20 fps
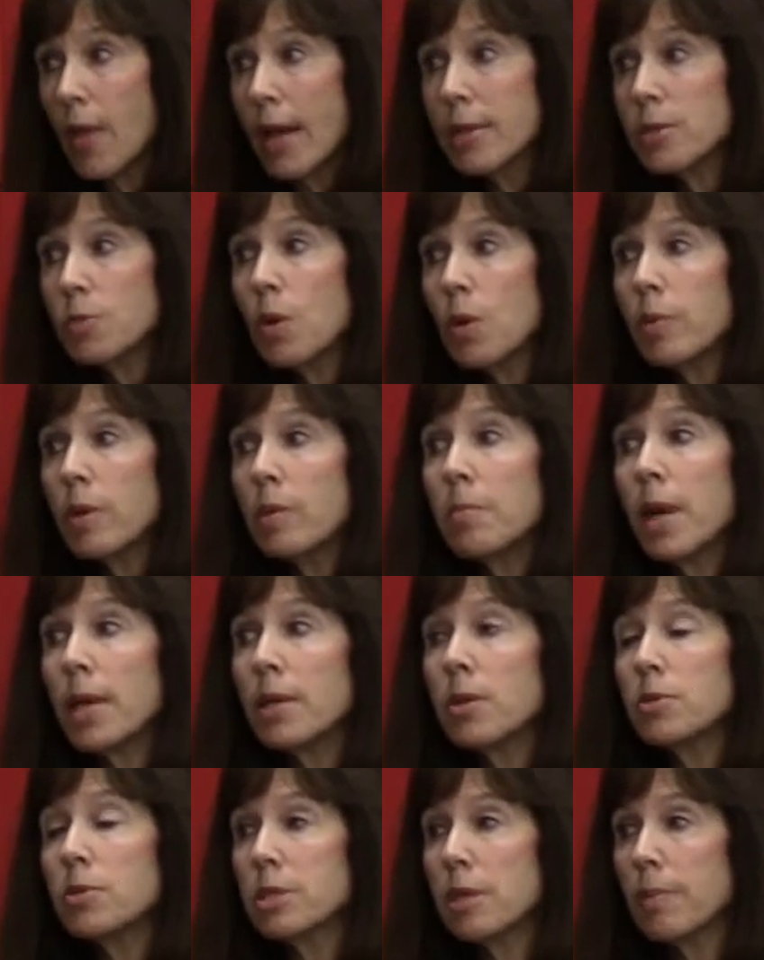That's where we
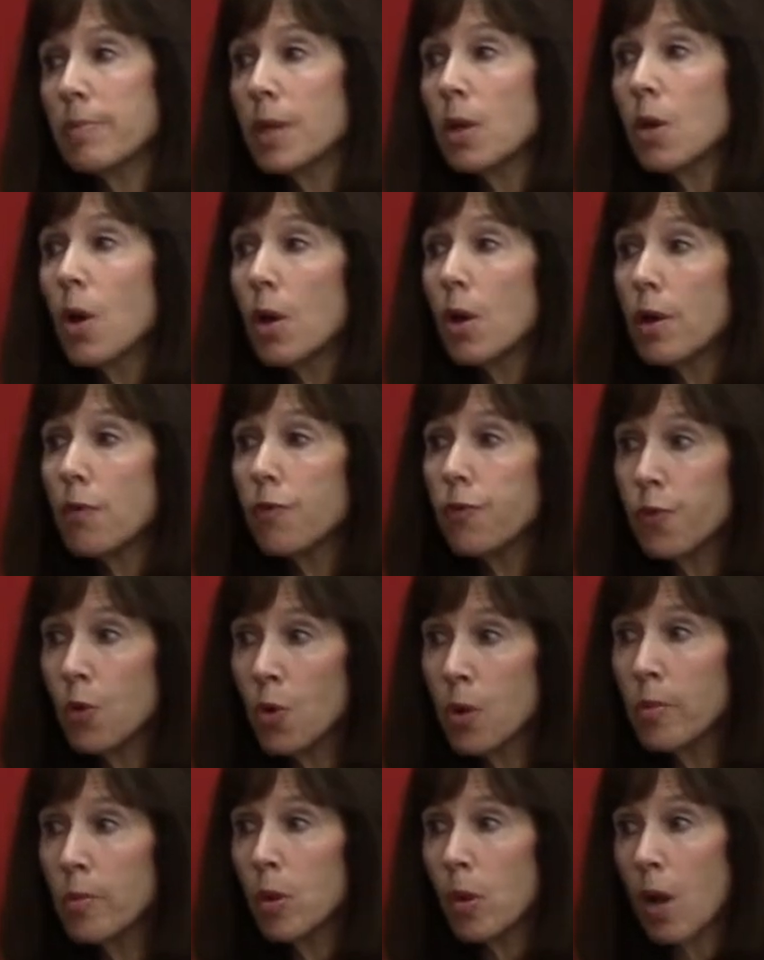might do something called a
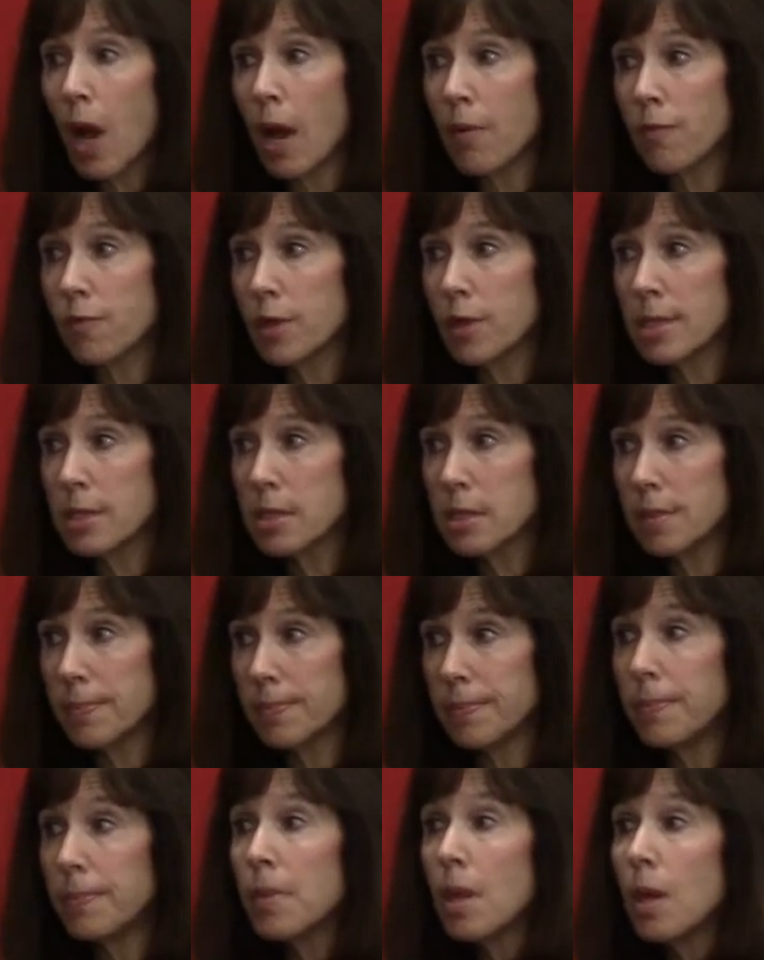formal conference,
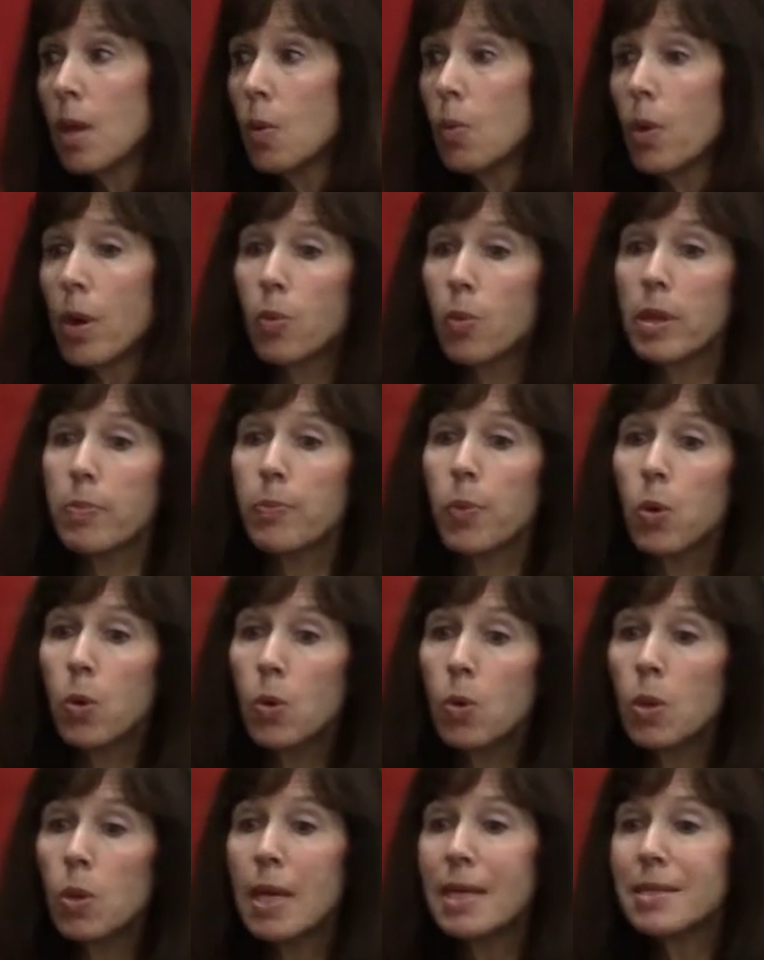where we
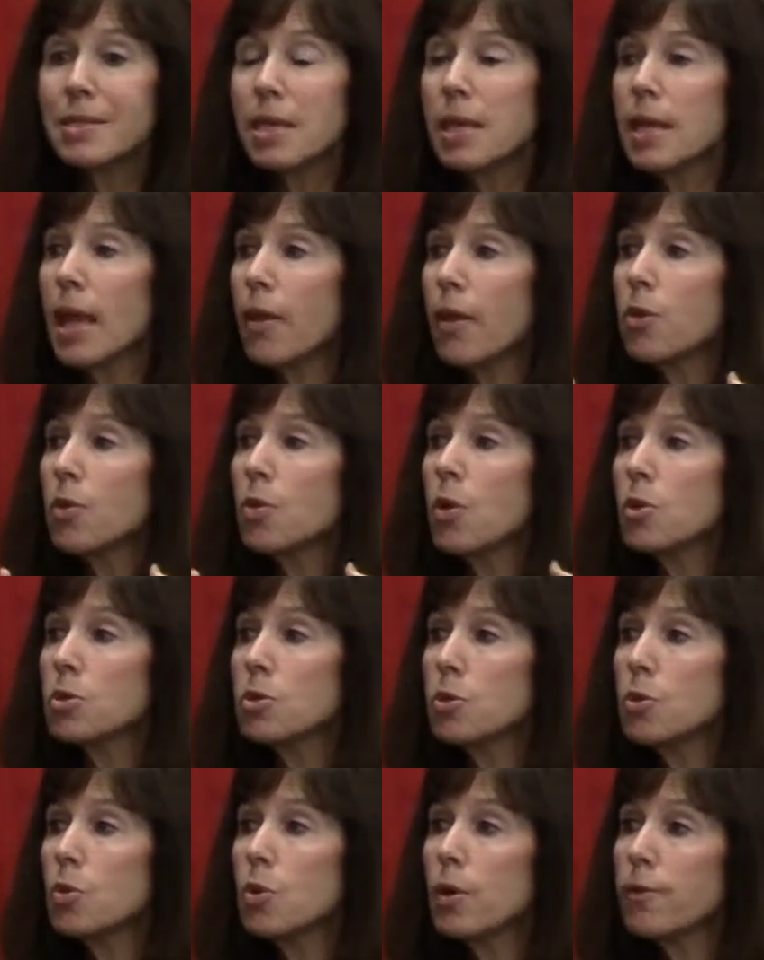pull together
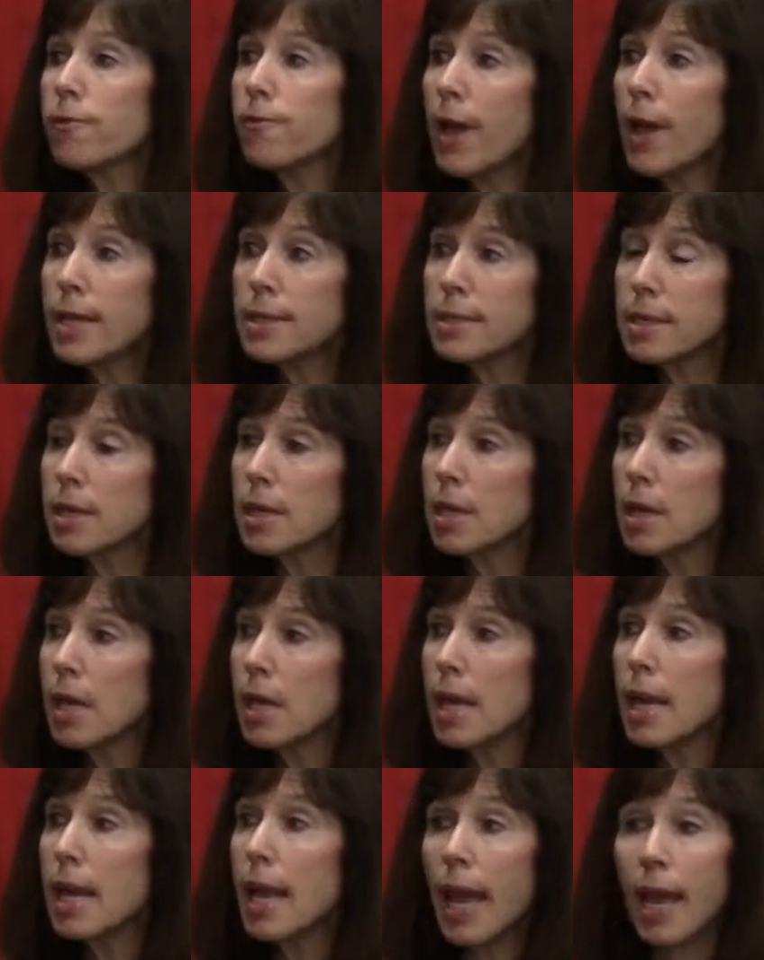those who are affected.
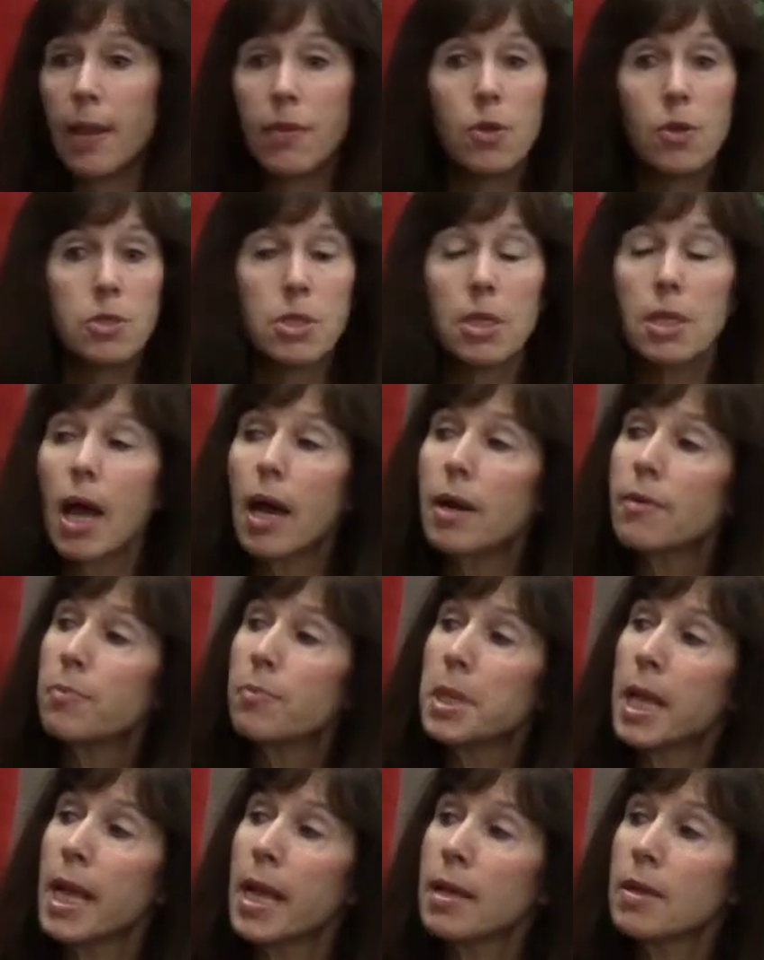And there's a lot of
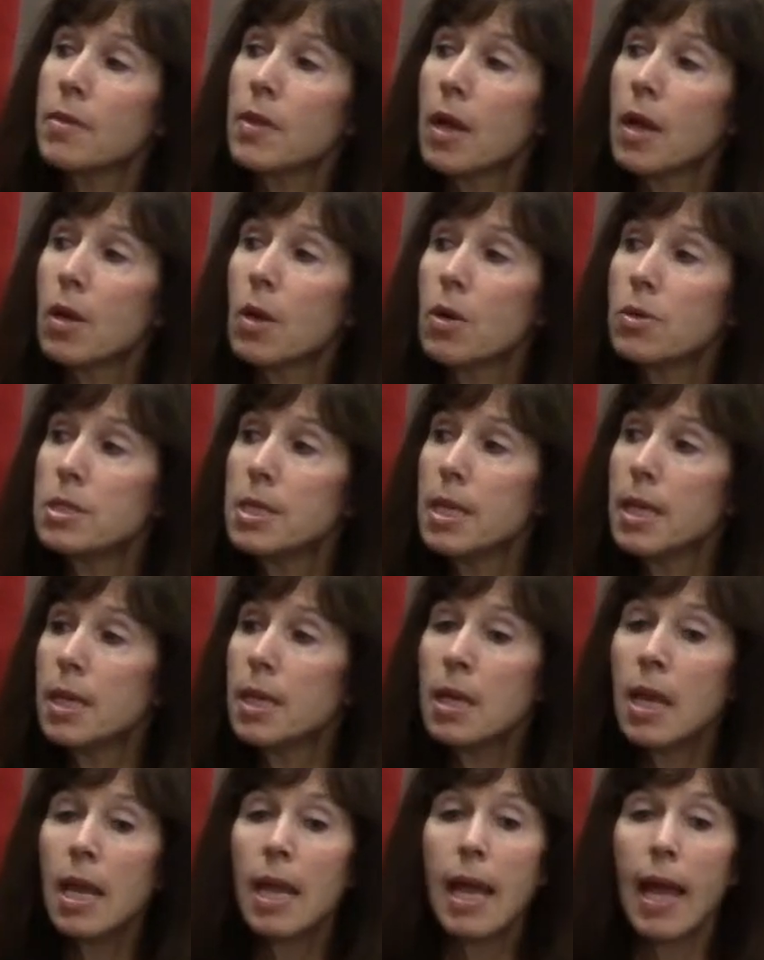planning that goes
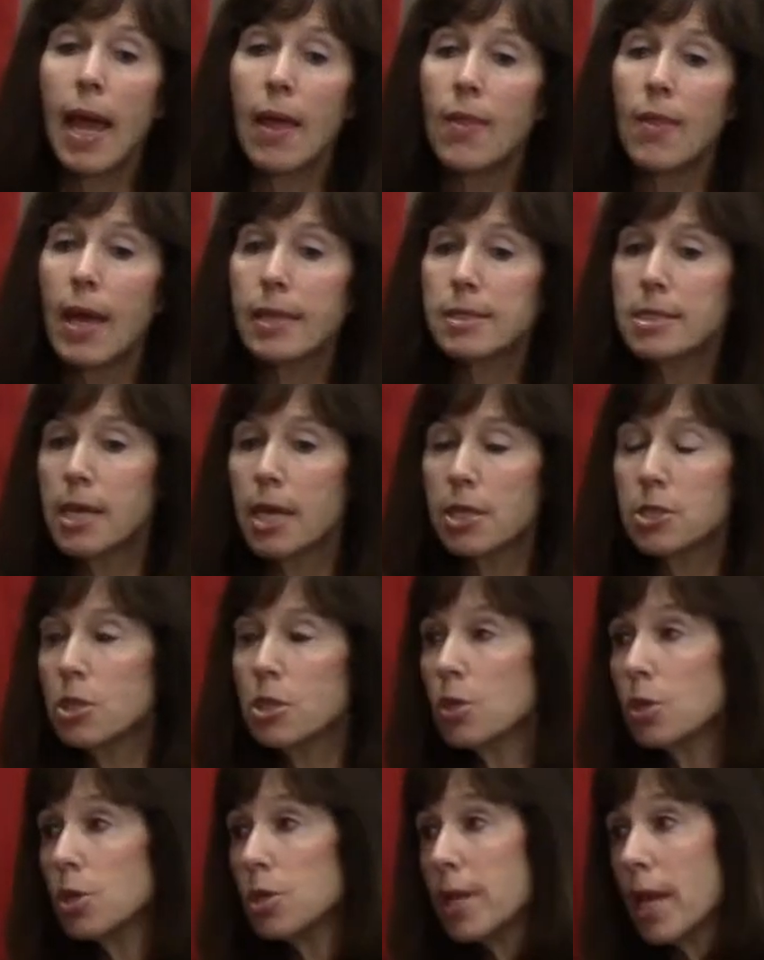in, and that session
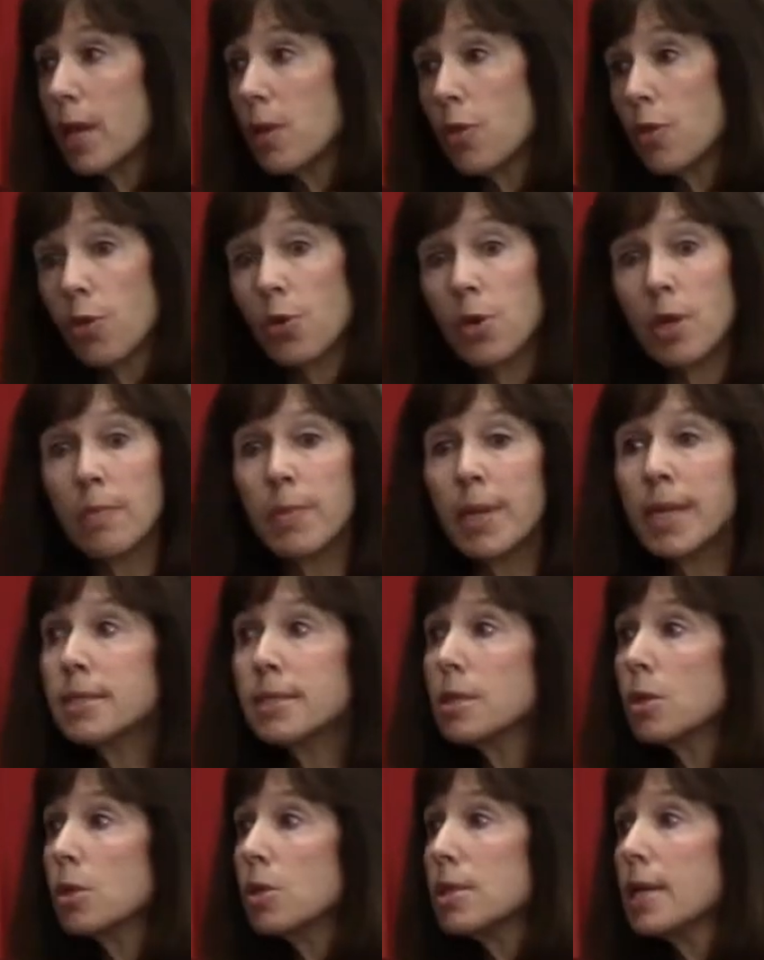could take 30
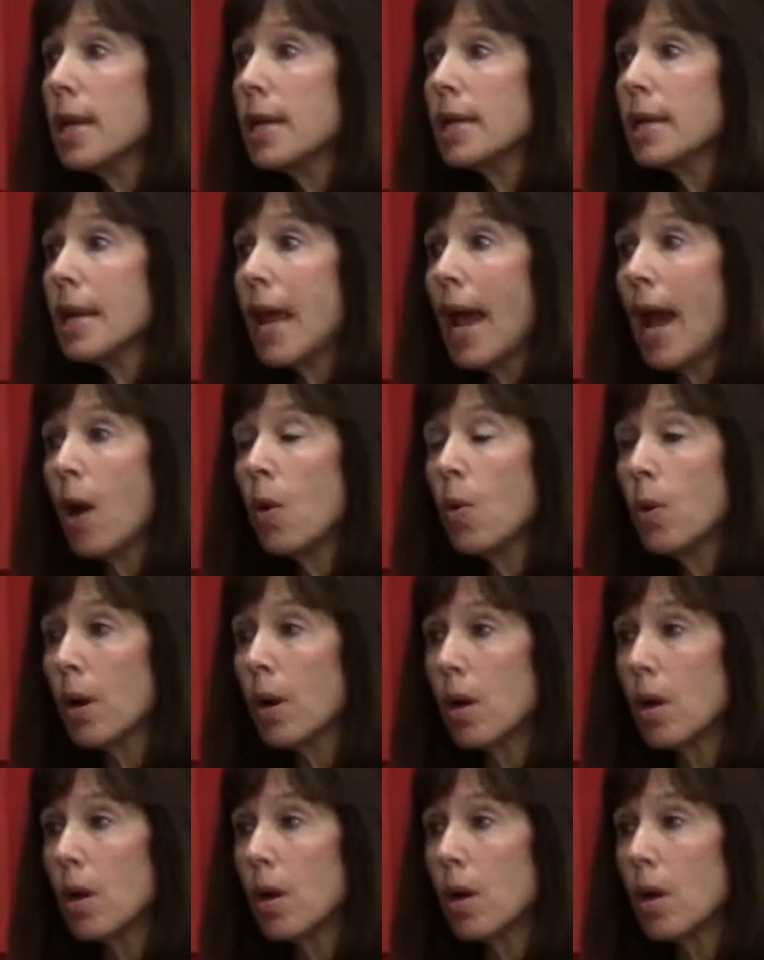minutes, it could take an hour.